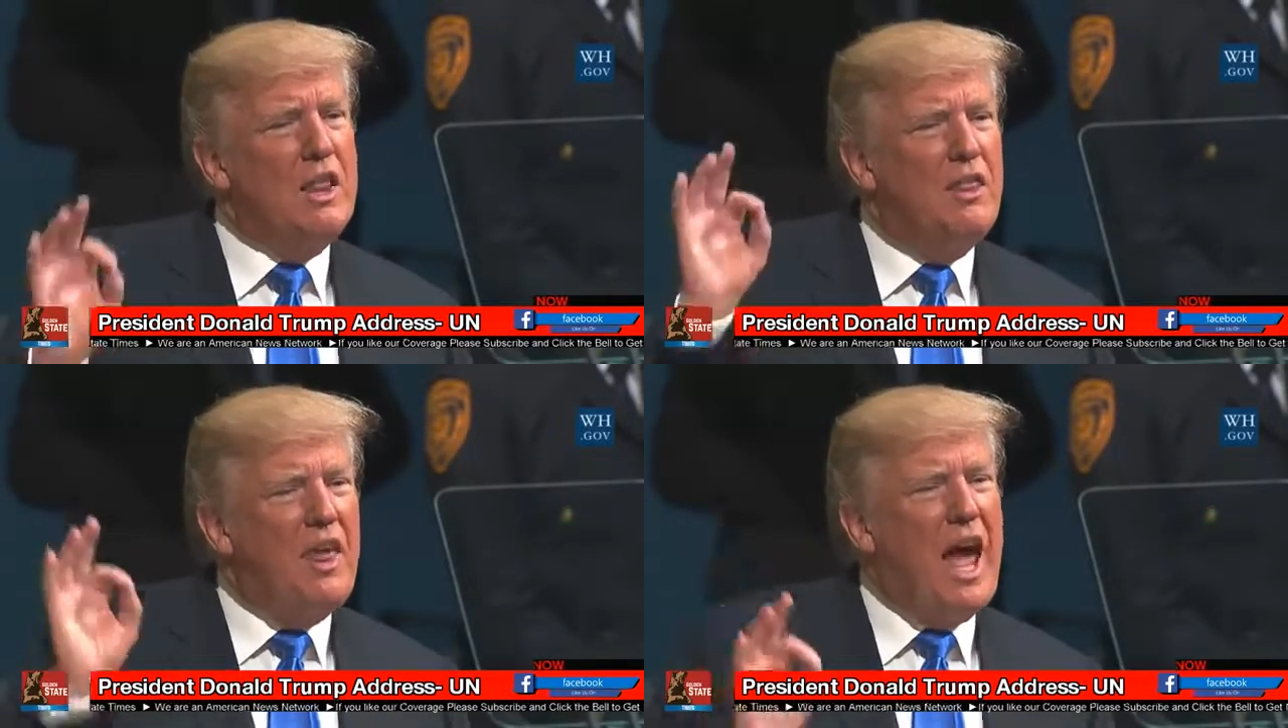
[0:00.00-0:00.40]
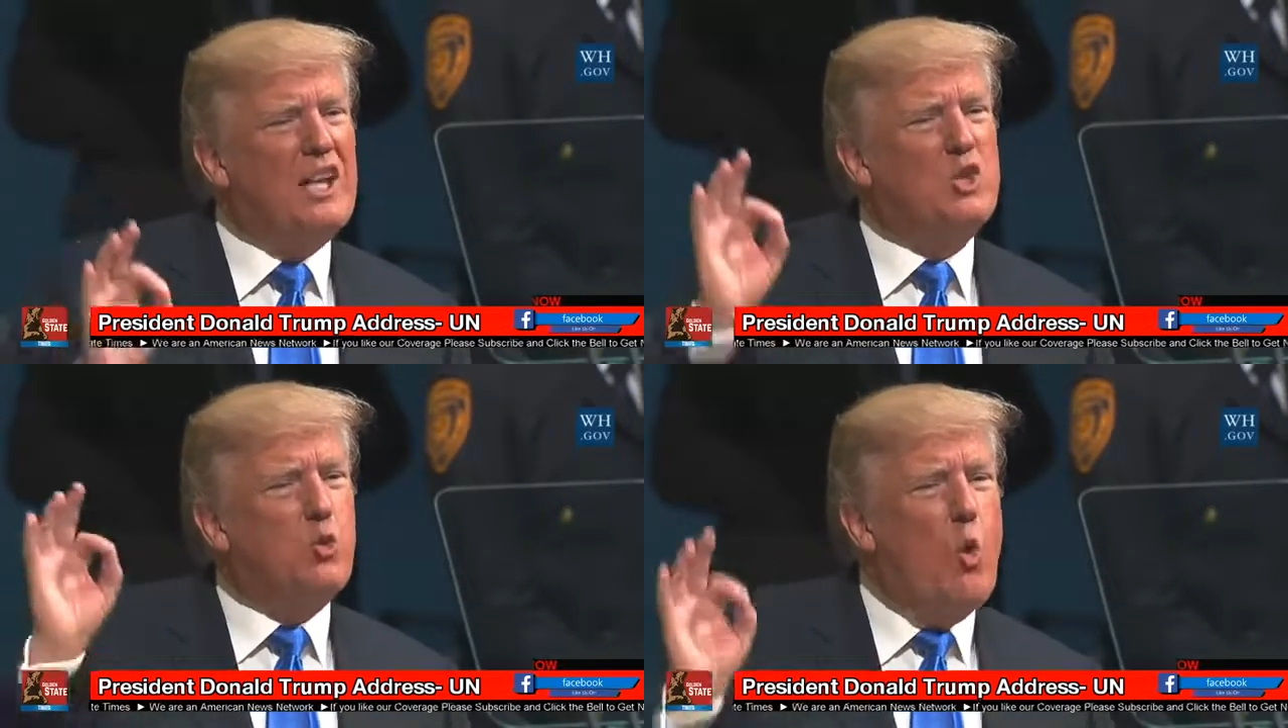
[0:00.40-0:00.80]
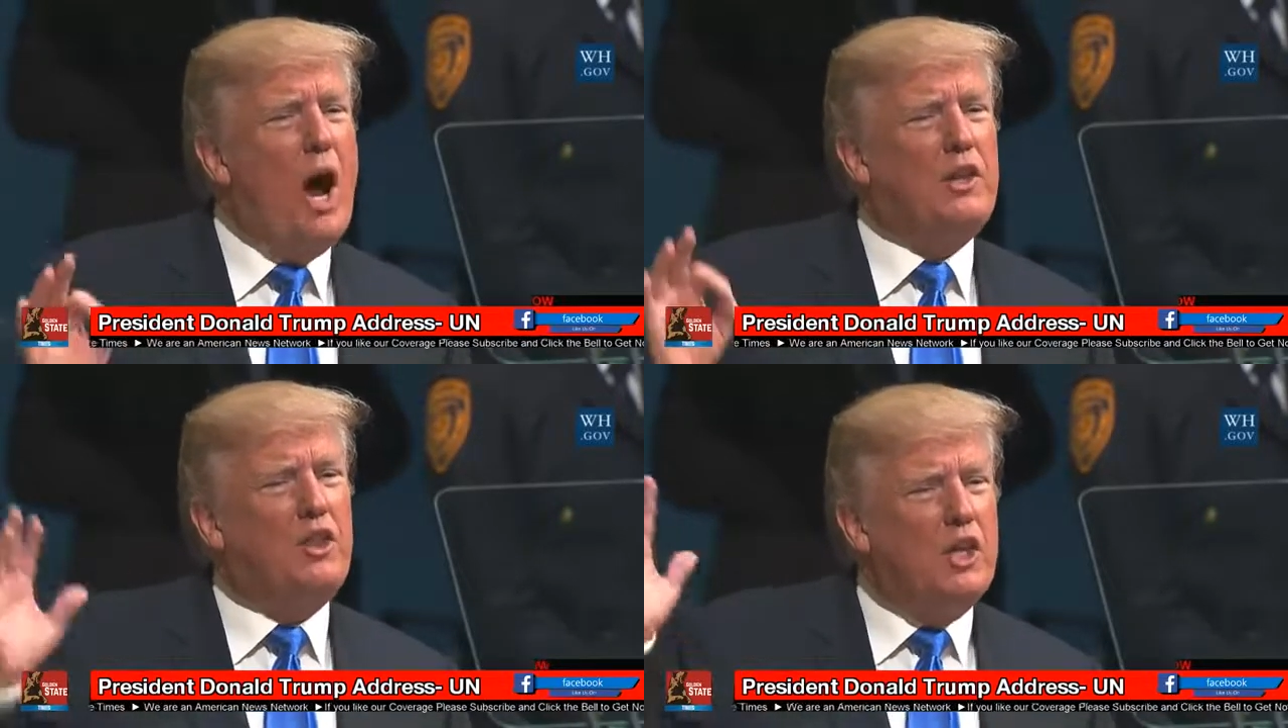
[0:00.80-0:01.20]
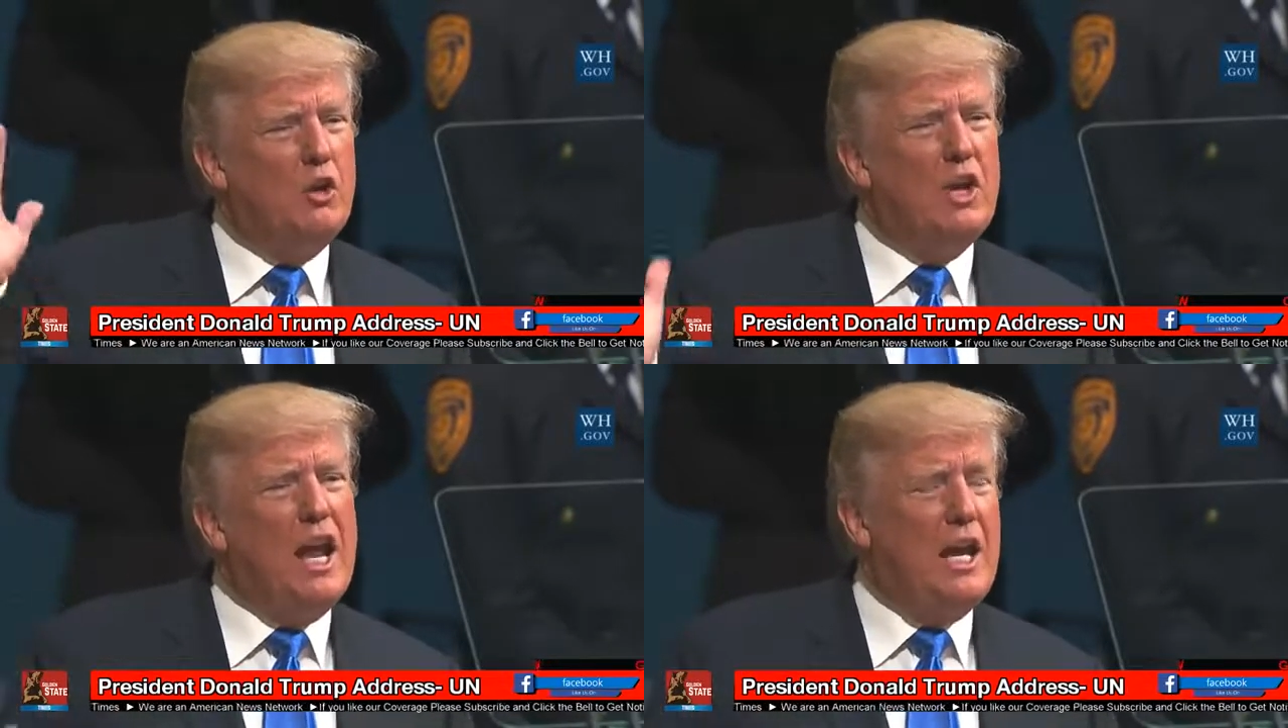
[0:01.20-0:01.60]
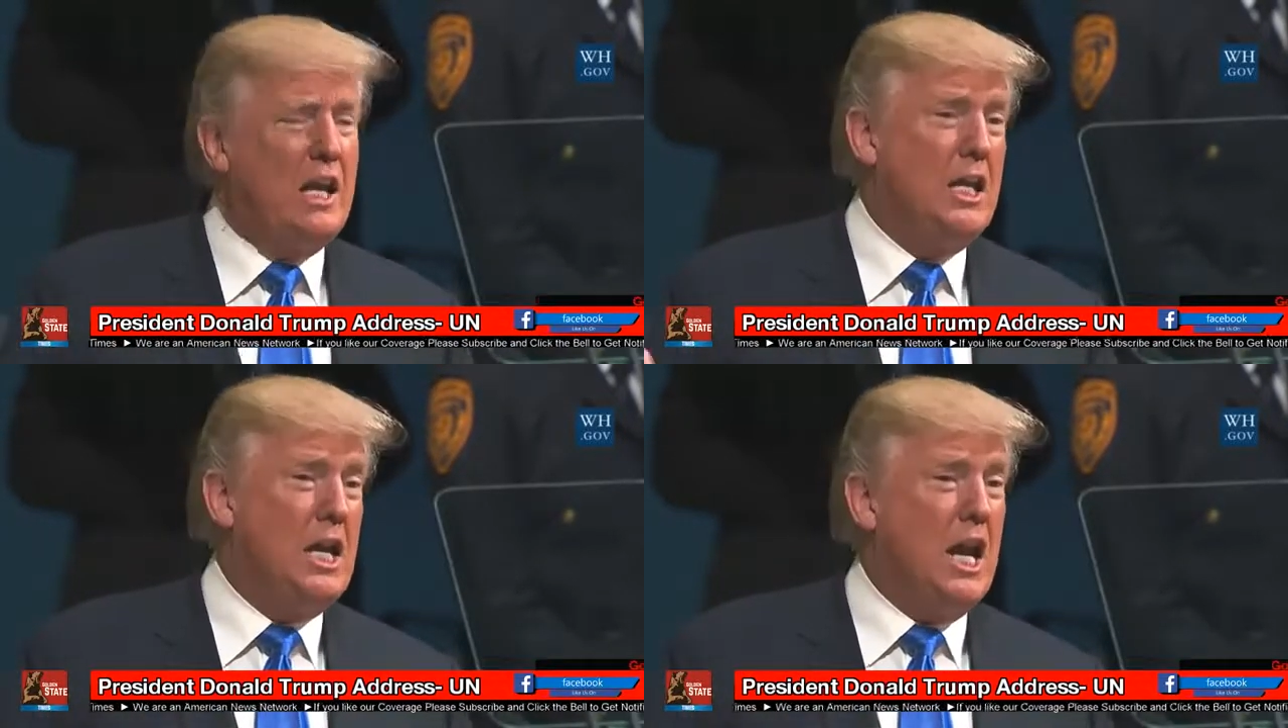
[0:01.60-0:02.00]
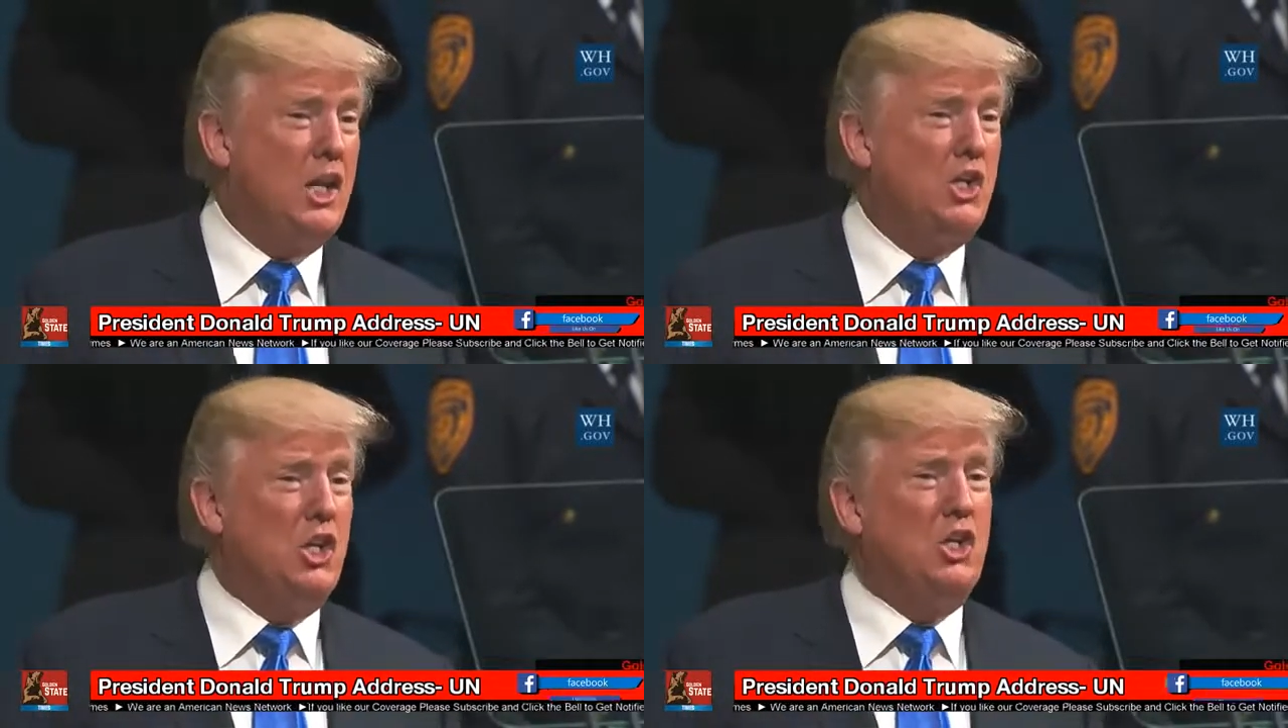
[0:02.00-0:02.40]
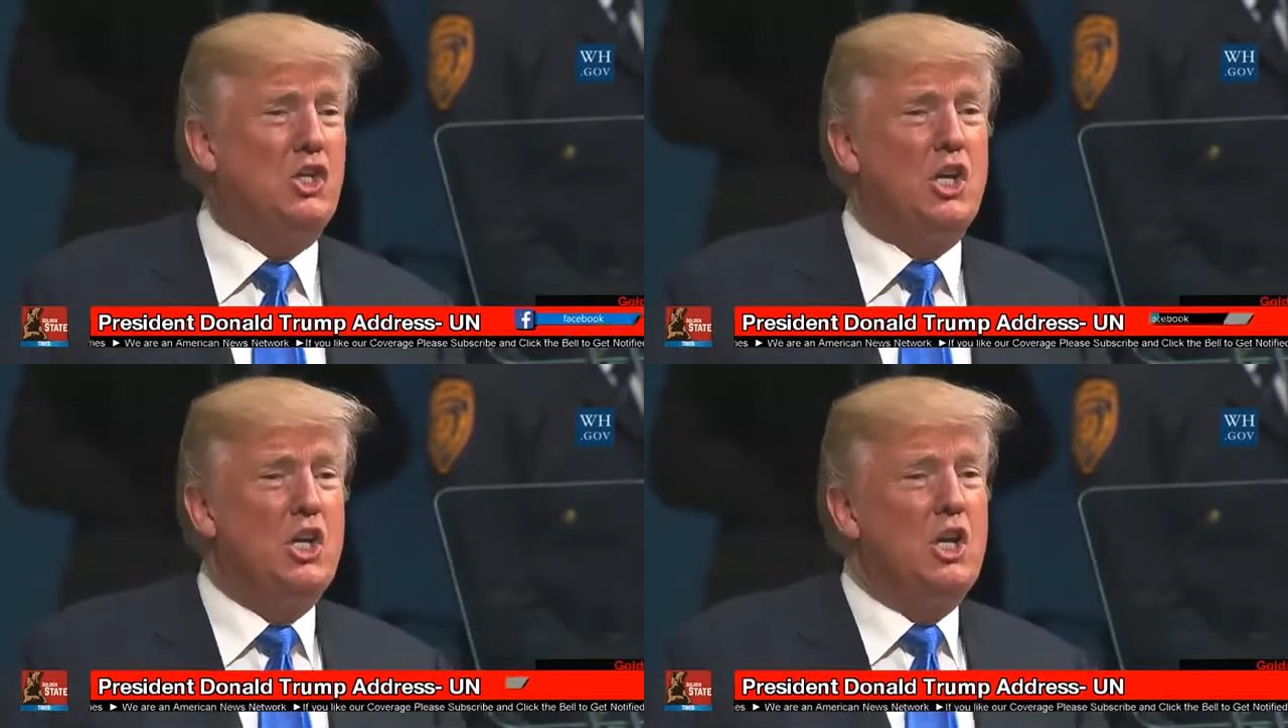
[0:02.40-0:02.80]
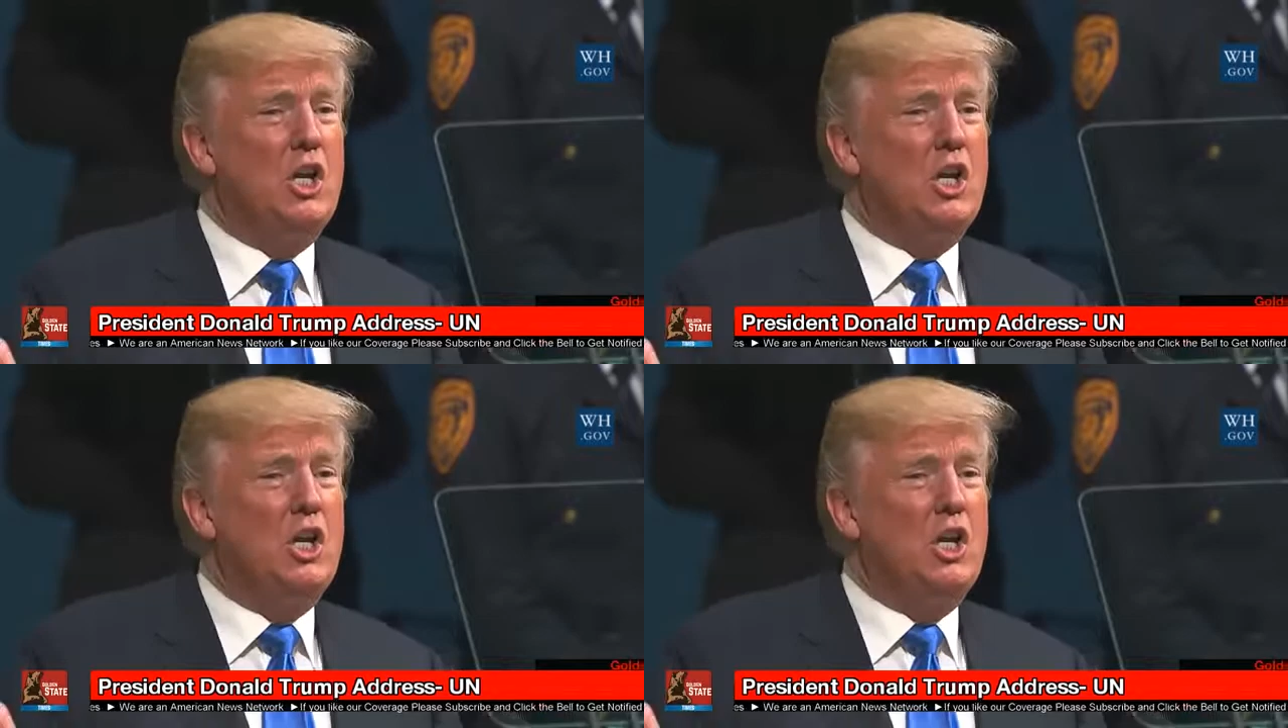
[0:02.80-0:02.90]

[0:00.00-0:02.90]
That's what the United Nations